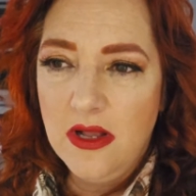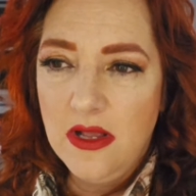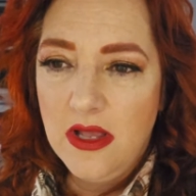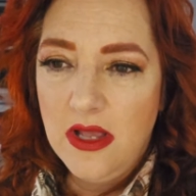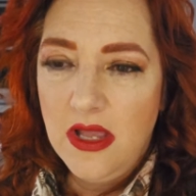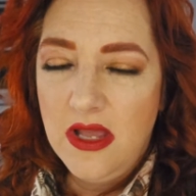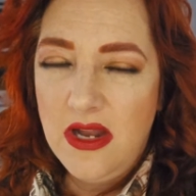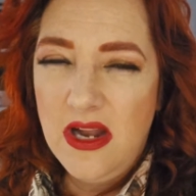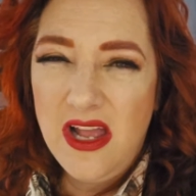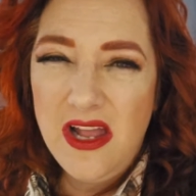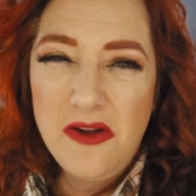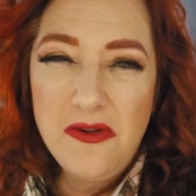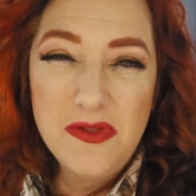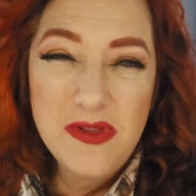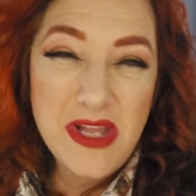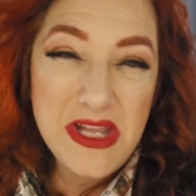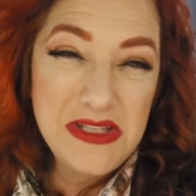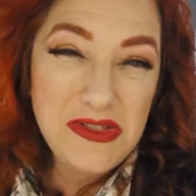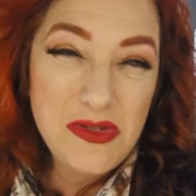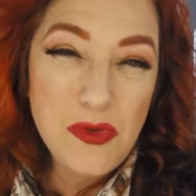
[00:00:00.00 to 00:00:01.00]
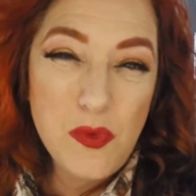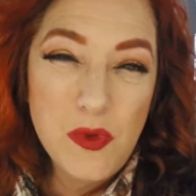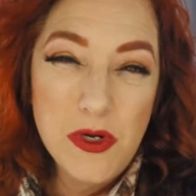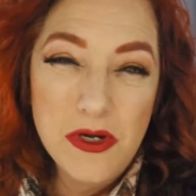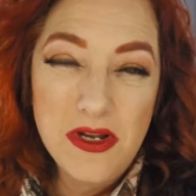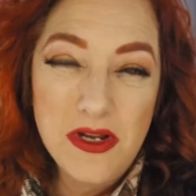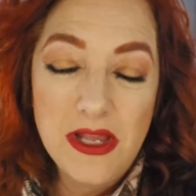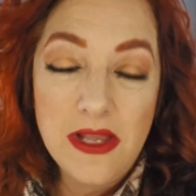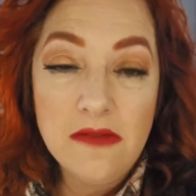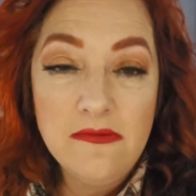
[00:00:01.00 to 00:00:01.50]
And I don't like the
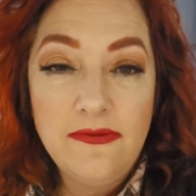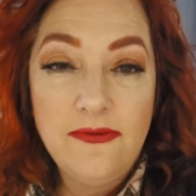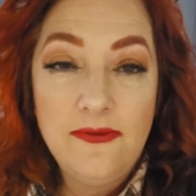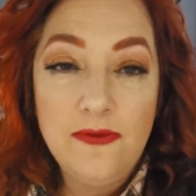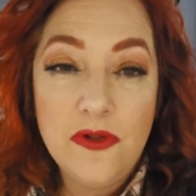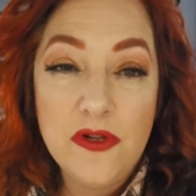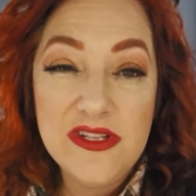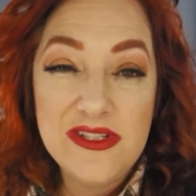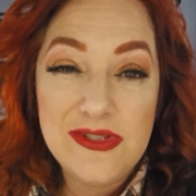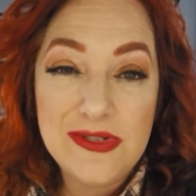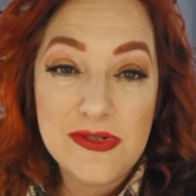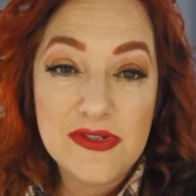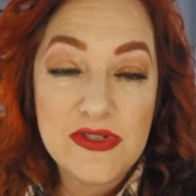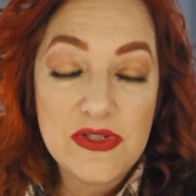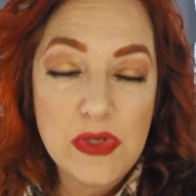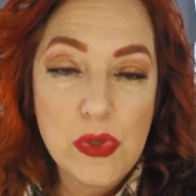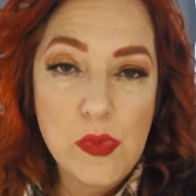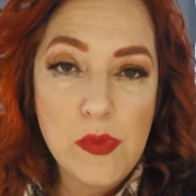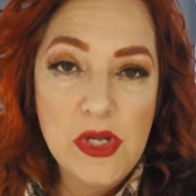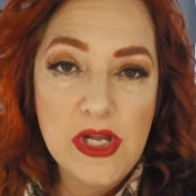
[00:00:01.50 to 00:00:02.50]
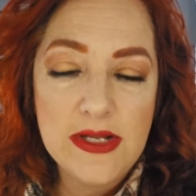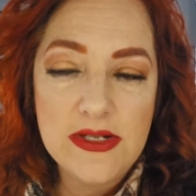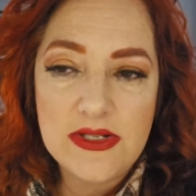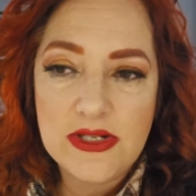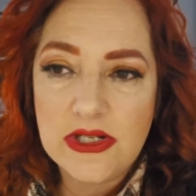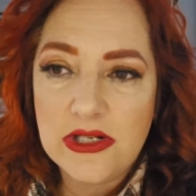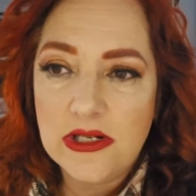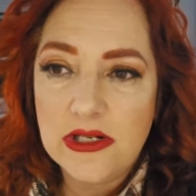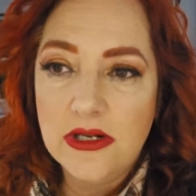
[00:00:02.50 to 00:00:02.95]
word influencer so much.